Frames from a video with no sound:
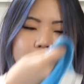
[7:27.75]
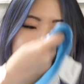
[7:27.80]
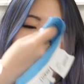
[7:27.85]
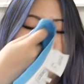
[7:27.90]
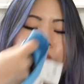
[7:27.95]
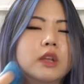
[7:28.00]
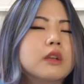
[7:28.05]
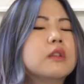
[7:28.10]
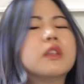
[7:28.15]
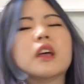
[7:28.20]

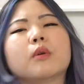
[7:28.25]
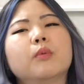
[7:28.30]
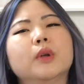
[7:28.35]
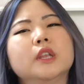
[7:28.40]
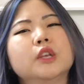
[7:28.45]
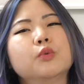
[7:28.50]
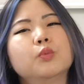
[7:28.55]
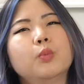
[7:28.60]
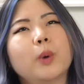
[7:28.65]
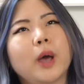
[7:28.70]

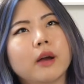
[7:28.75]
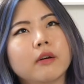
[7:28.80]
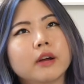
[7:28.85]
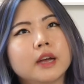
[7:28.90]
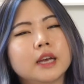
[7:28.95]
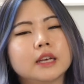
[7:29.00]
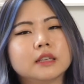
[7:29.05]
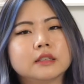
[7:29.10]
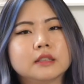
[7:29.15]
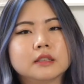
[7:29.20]
When you wear
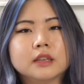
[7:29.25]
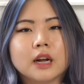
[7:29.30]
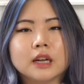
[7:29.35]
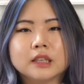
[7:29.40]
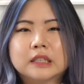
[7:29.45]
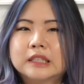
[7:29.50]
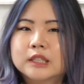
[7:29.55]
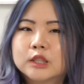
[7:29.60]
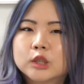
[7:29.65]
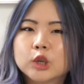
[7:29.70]
it, it's
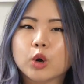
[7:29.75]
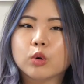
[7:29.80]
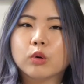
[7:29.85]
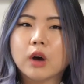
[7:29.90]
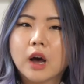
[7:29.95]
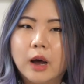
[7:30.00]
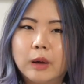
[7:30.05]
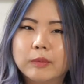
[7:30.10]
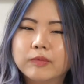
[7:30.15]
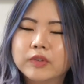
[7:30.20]
not so
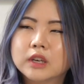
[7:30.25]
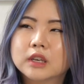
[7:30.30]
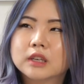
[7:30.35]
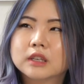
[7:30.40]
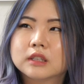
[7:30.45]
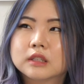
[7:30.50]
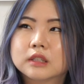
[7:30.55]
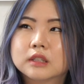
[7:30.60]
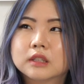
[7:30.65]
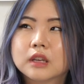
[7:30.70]

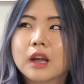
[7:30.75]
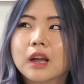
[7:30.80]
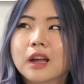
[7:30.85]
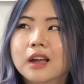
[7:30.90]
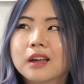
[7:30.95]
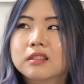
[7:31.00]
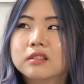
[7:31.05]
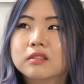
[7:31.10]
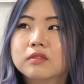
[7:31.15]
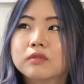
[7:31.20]
obvious,
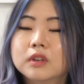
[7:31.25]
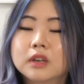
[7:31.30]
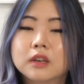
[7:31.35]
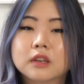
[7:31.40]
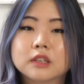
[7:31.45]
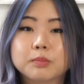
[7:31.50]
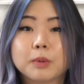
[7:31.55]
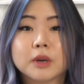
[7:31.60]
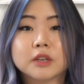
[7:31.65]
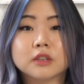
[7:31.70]

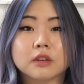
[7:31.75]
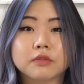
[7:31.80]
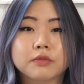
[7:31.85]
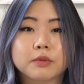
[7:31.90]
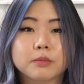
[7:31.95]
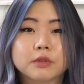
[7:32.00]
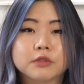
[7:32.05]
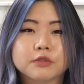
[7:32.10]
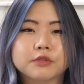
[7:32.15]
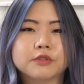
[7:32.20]
especially
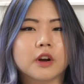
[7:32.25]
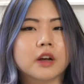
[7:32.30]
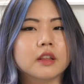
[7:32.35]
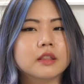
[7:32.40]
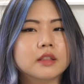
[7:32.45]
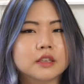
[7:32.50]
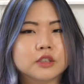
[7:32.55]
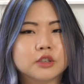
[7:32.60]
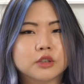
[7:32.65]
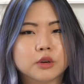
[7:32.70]
from the
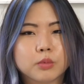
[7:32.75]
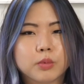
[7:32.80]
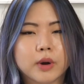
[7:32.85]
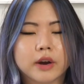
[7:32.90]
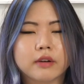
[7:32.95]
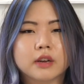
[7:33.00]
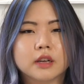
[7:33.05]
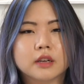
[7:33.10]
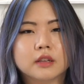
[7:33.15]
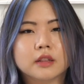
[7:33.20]
front, that you're
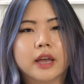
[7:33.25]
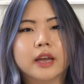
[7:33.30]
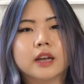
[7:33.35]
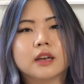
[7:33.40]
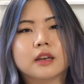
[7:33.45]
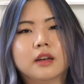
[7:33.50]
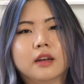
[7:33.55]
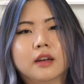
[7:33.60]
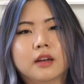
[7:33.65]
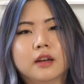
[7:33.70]
wearing
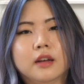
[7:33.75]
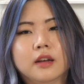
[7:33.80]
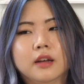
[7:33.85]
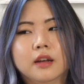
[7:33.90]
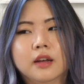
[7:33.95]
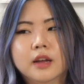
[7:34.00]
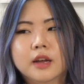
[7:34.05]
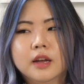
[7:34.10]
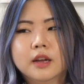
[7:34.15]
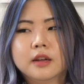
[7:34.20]
like
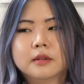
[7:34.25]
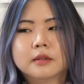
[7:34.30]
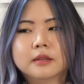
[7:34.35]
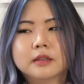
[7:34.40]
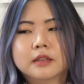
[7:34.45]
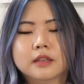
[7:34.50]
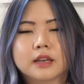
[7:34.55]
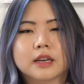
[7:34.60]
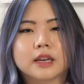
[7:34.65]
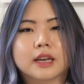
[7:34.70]
an
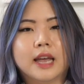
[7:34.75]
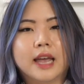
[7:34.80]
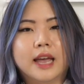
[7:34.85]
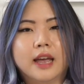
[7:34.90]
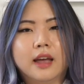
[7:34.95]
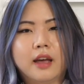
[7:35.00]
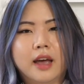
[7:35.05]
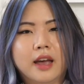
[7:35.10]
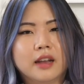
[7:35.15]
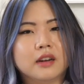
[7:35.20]

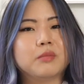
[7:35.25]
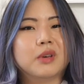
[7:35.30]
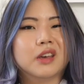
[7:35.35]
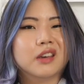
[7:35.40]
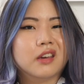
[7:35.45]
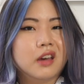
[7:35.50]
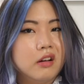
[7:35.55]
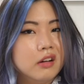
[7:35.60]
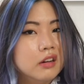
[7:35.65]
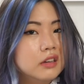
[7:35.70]
anime
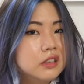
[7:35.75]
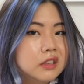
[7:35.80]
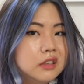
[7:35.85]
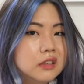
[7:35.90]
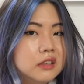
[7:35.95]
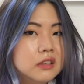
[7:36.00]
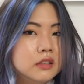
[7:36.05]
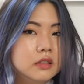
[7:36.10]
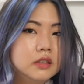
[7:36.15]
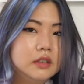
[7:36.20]

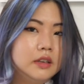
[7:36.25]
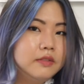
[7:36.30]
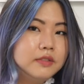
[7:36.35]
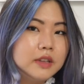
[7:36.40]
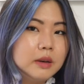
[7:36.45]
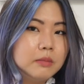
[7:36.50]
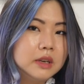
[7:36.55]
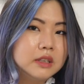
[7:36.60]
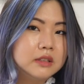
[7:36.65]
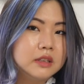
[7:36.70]
character, if
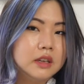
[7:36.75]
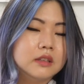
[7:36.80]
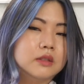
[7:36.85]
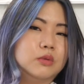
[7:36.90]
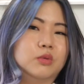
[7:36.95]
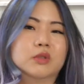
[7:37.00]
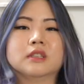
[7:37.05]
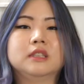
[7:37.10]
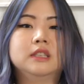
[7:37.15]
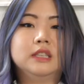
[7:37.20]
that makes sense,
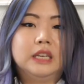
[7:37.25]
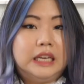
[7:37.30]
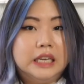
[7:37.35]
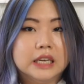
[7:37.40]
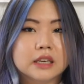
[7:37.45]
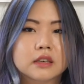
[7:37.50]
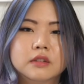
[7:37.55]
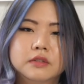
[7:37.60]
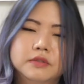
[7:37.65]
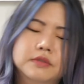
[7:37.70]
or a
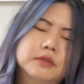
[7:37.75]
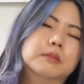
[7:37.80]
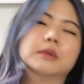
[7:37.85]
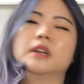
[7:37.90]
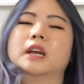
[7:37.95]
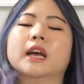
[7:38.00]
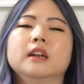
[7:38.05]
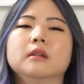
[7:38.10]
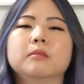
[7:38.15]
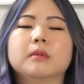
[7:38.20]
scene from
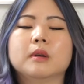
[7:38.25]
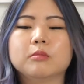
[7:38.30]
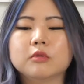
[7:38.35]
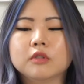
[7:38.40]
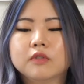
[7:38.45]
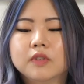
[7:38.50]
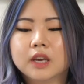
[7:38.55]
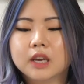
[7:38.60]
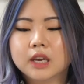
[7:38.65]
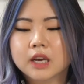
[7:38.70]
an anime
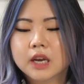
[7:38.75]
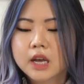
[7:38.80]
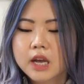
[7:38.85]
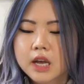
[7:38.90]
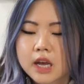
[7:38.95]
movie.